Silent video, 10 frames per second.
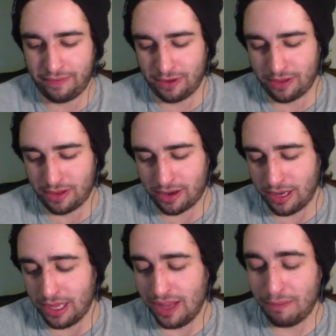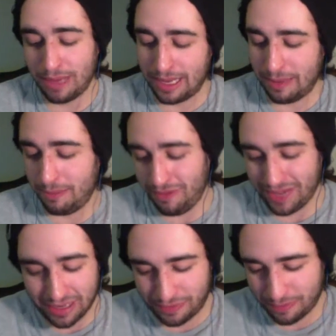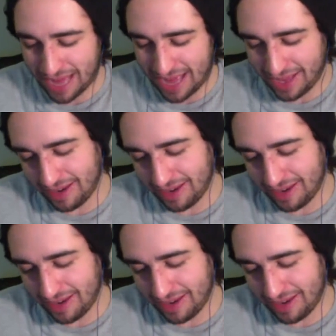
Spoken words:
further. But moving on from that,